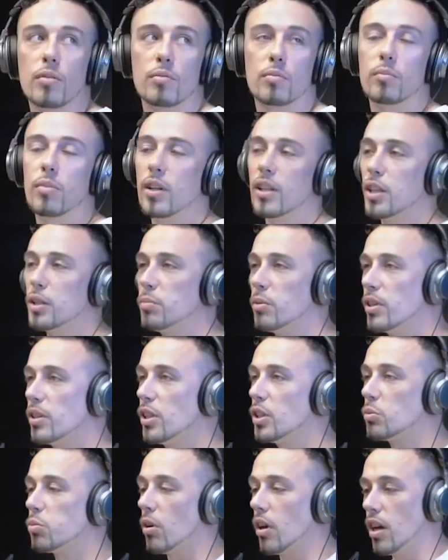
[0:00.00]
bro. bro. But let's put it
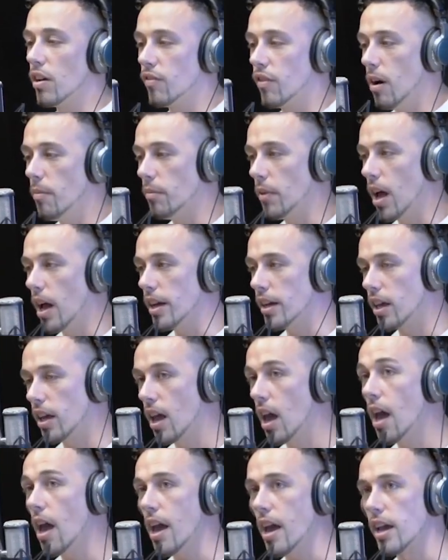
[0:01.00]
this way: if I'm like,
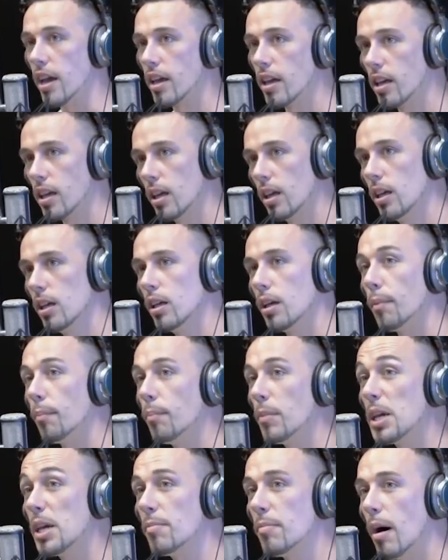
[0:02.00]
hey,
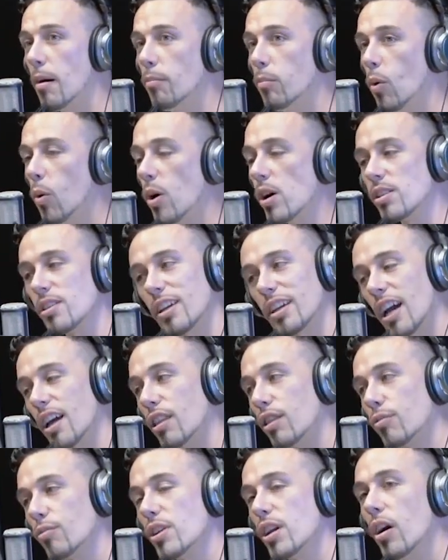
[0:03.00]
me and my boys, I got
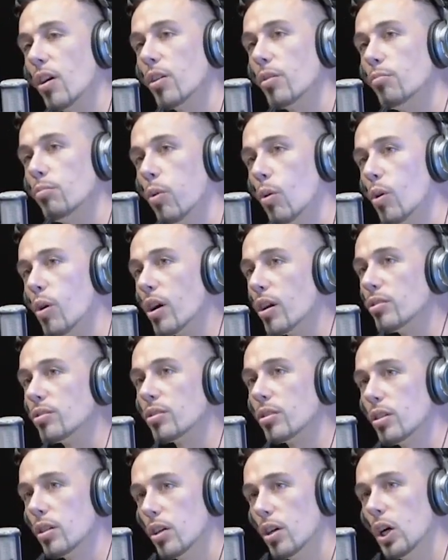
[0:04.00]
300 boys
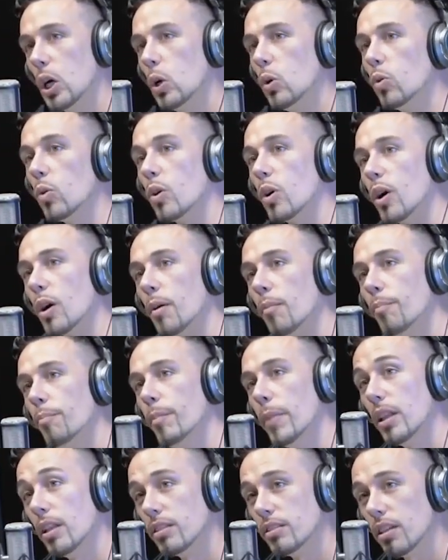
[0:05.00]
who are
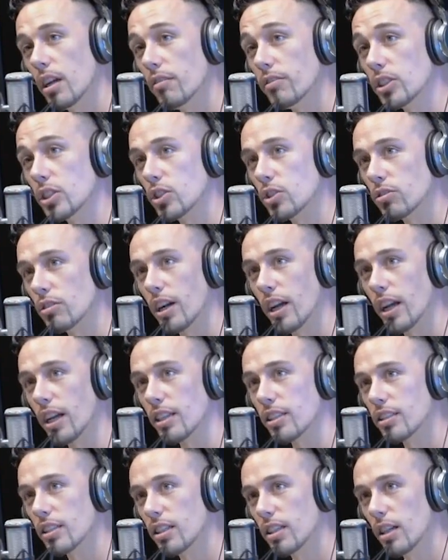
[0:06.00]
military
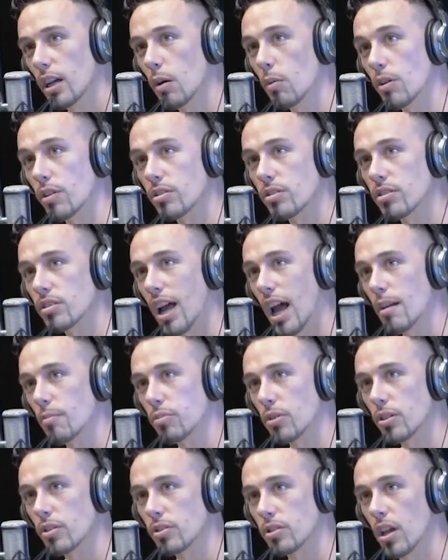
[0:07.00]
trained with
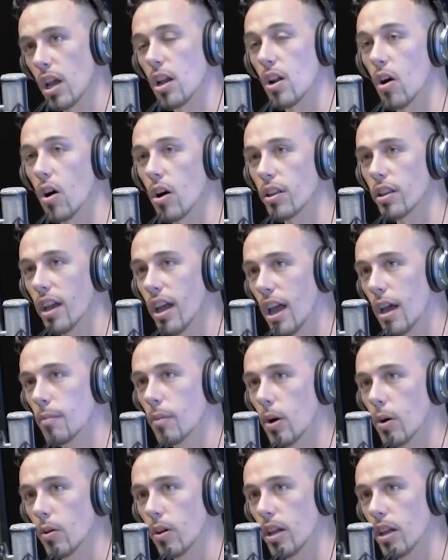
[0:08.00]
snipers and all the
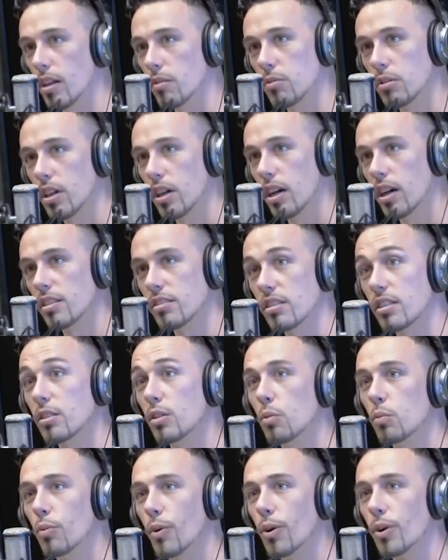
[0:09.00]
ammo and guns in the
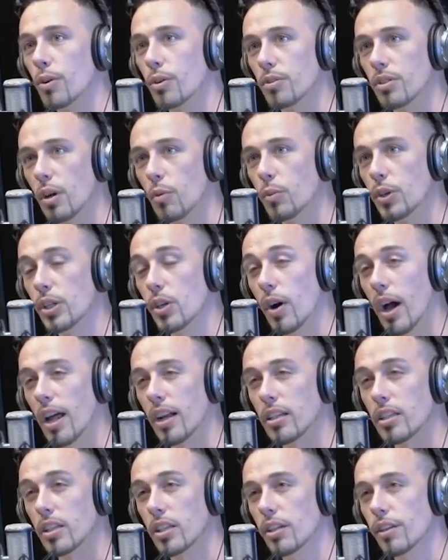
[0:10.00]
world, and we know how to
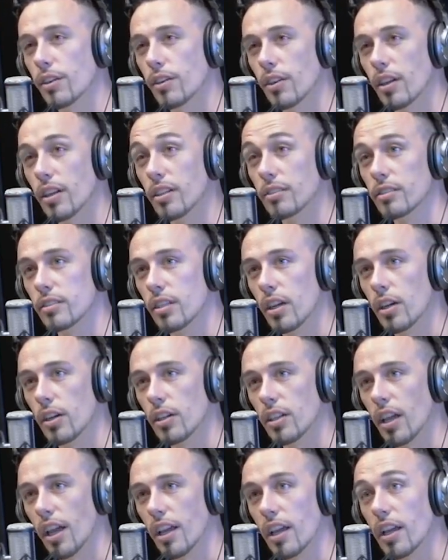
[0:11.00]
kill and
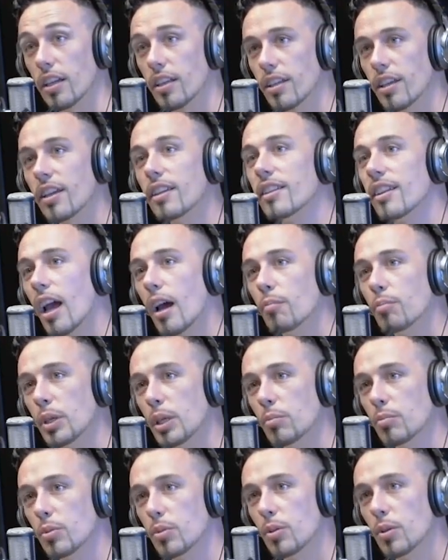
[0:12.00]
interrogate and kidnap
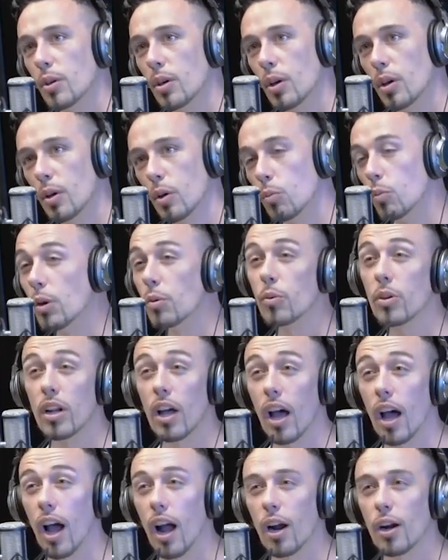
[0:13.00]
people. We want to
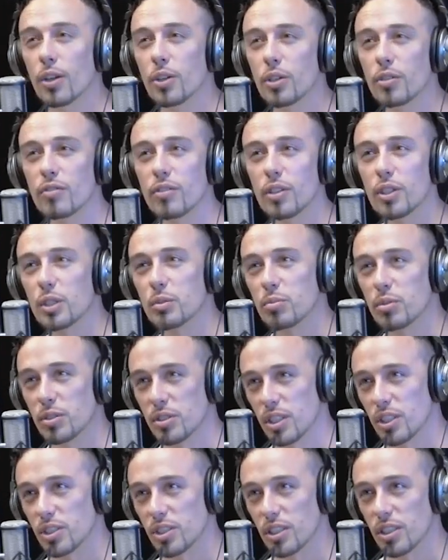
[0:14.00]
hire you for this
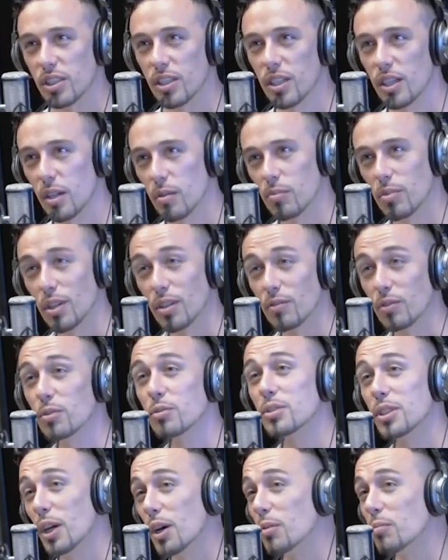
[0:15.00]
position, but if you
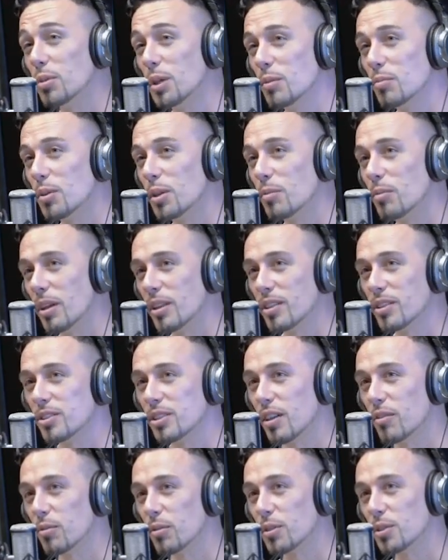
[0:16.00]
tell people about the
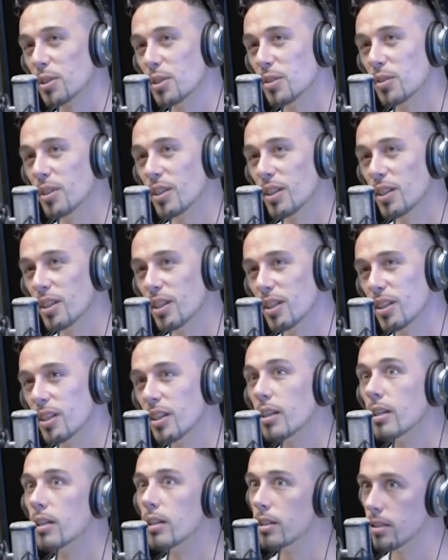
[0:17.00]
stuff we're doing,
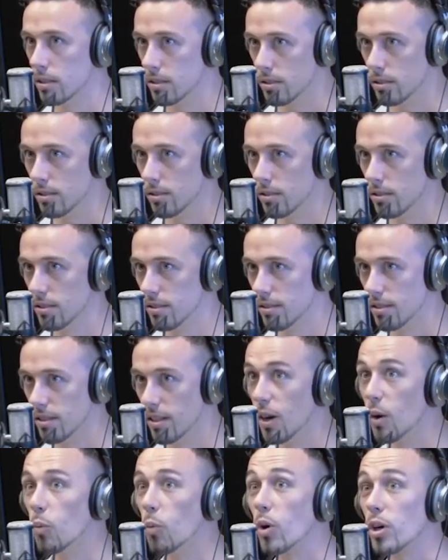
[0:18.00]

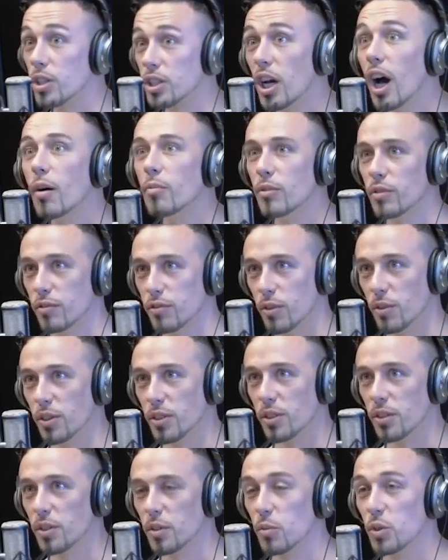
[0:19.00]
were coming for
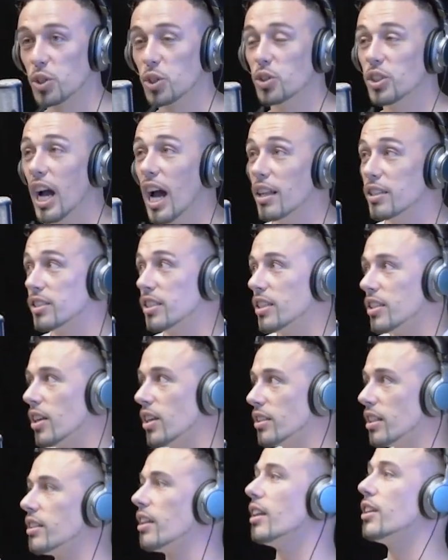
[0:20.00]
you. Would you not sit there at
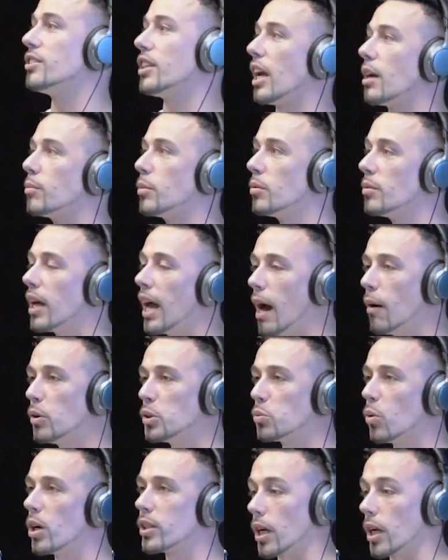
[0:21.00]
the dinner table? Like, How was work?